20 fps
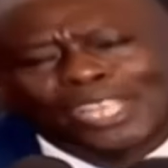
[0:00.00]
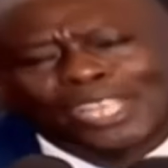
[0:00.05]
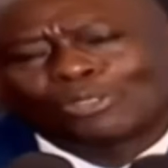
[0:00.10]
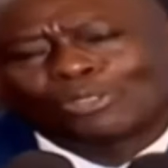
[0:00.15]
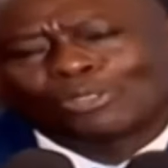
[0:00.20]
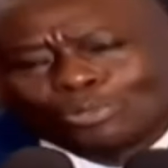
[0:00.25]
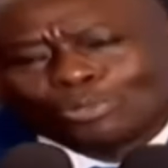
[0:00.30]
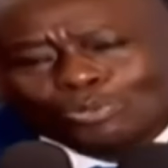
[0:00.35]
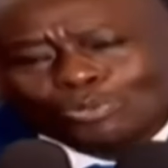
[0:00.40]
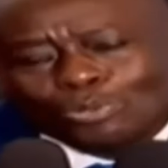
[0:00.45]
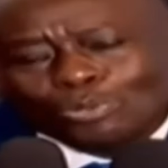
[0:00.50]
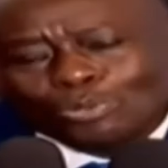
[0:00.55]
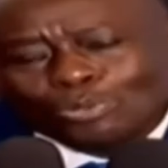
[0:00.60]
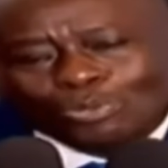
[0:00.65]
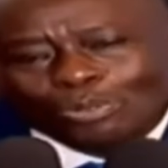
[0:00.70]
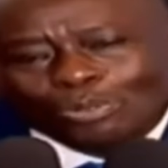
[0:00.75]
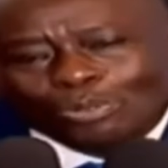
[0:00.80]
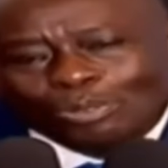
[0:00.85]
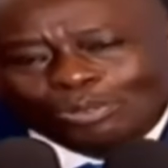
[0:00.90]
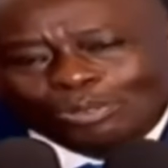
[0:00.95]
you
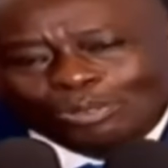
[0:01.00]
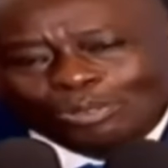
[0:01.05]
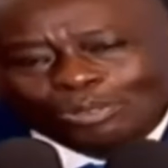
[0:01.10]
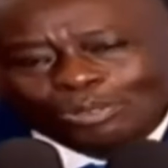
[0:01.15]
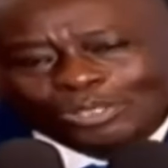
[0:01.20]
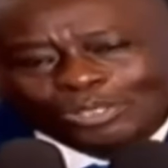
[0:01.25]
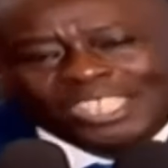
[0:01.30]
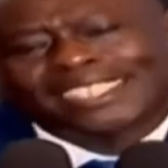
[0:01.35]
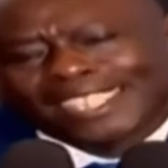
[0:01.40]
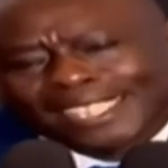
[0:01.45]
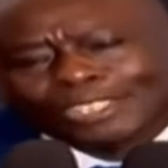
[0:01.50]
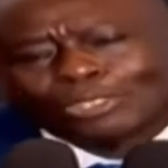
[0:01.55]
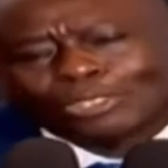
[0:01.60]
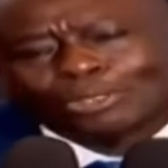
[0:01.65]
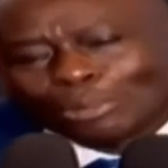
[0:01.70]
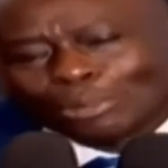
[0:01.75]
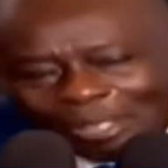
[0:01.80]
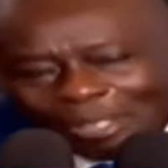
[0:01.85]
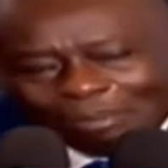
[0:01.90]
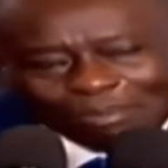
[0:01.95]
suggest
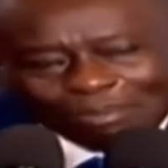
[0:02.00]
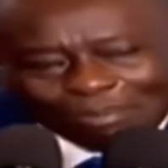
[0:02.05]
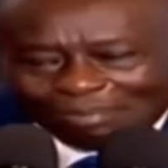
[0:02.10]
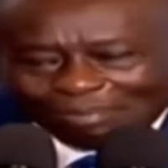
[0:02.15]
to him